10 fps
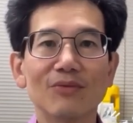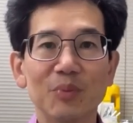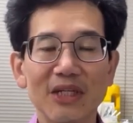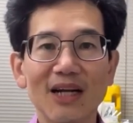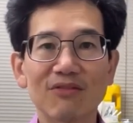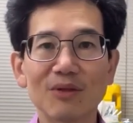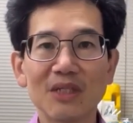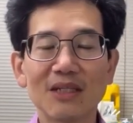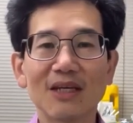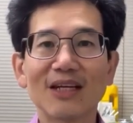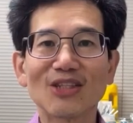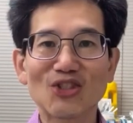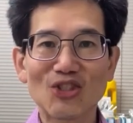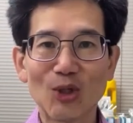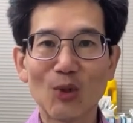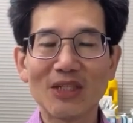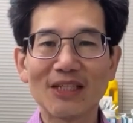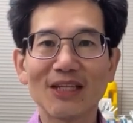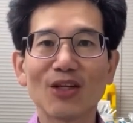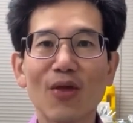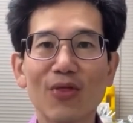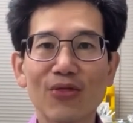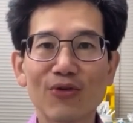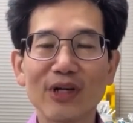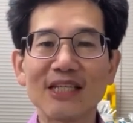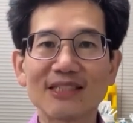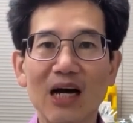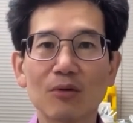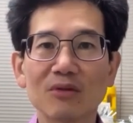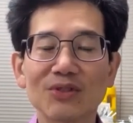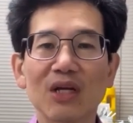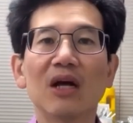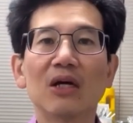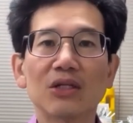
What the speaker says: Repeat after me slowly, 3 sounds,